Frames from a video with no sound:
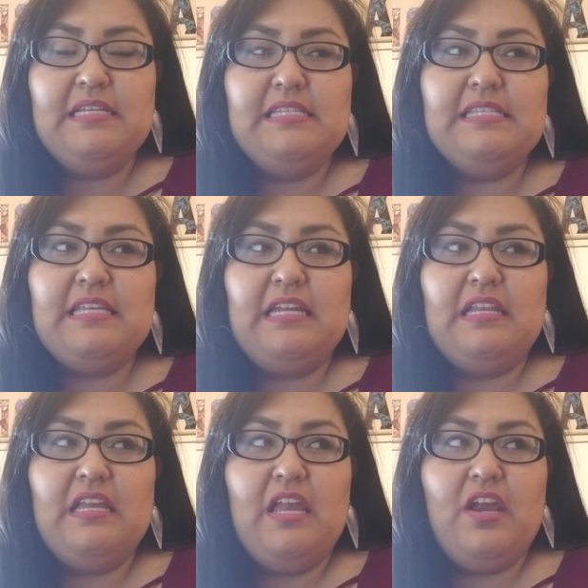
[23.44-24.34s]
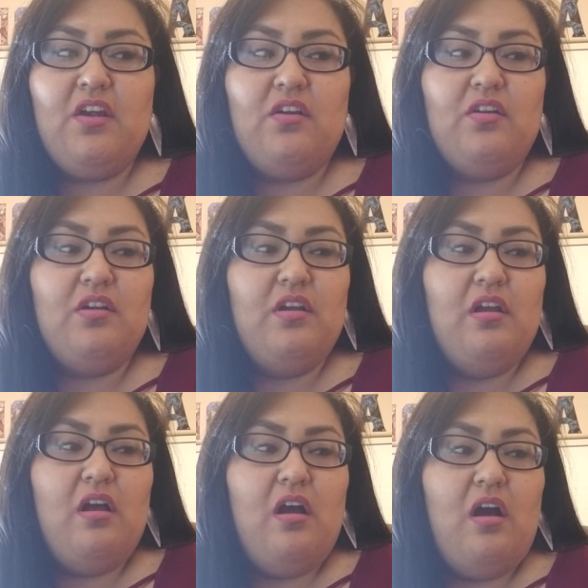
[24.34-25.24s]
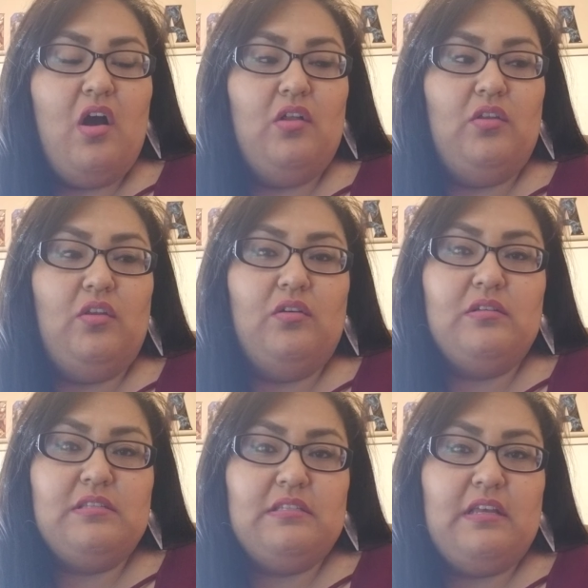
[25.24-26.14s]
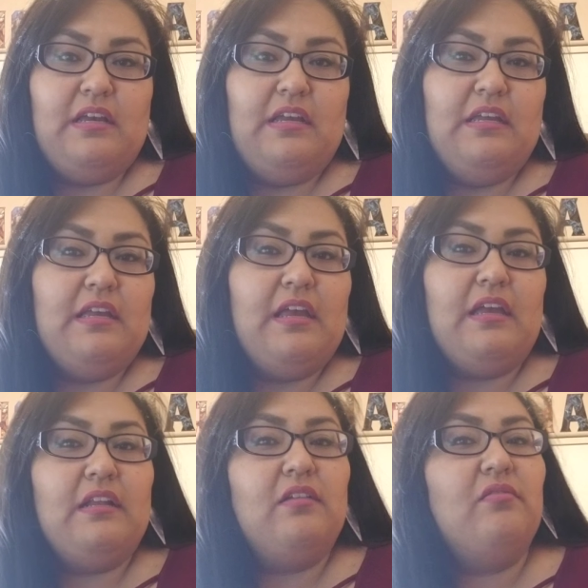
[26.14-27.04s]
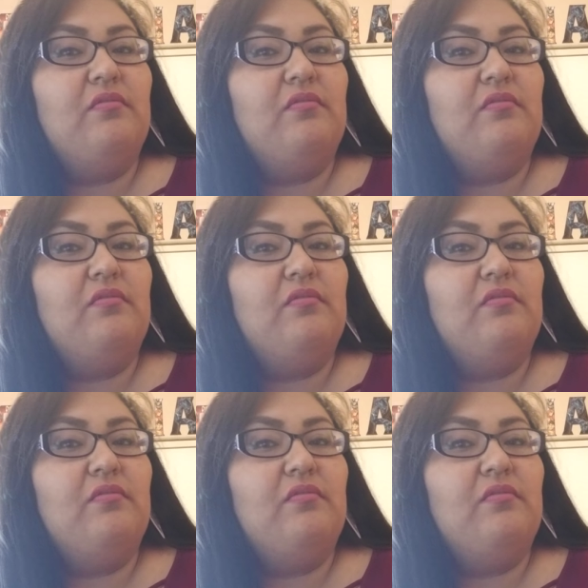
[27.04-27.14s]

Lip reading: skincare looks like and